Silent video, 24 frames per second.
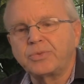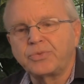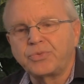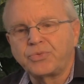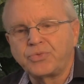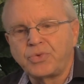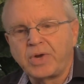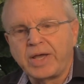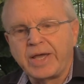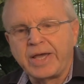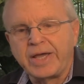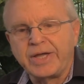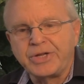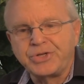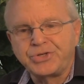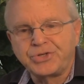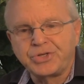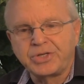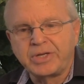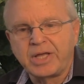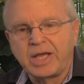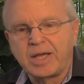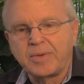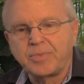raged
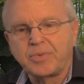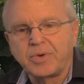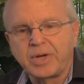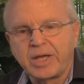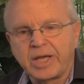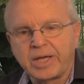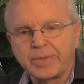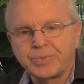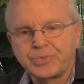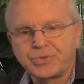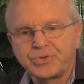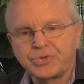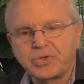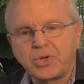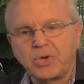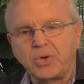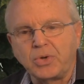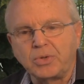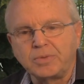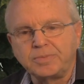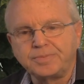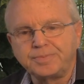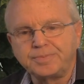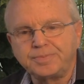in Abraham's soul.